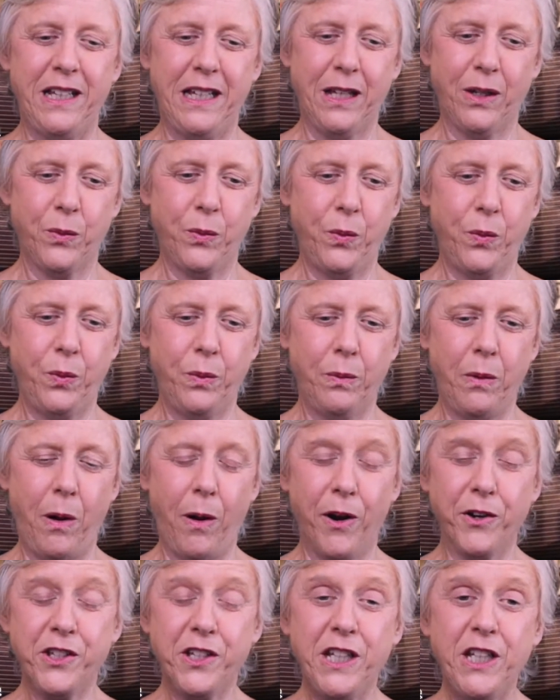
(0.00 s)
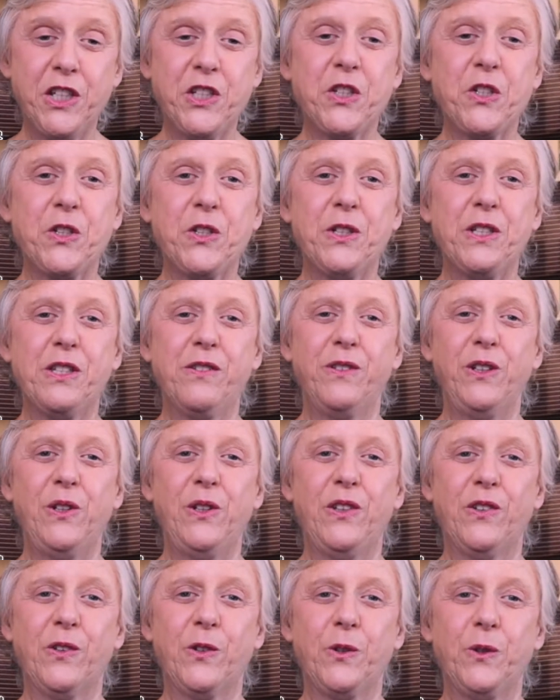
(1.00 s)
Like our teacher is viewed
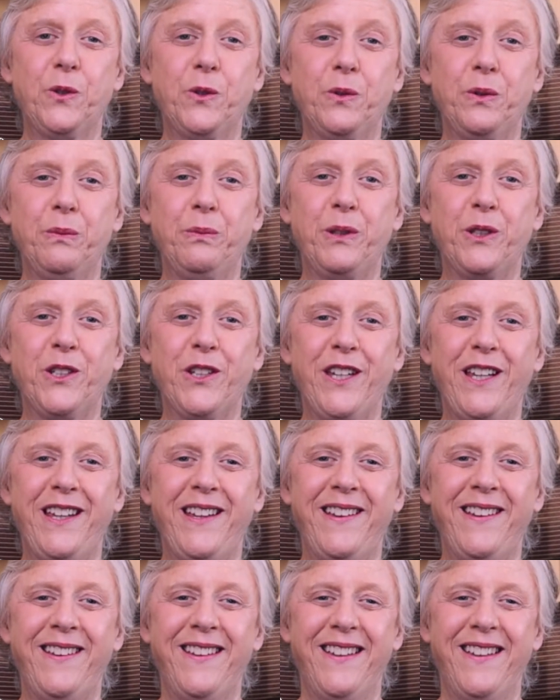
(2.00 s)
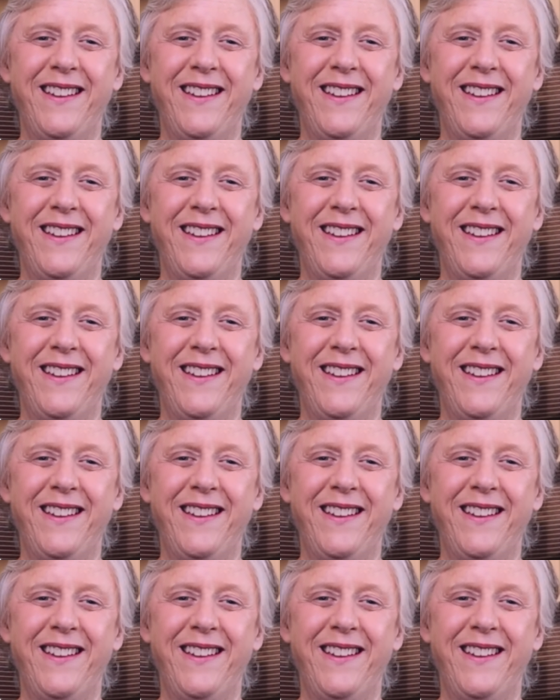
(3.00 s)
as Guru Rinpoche,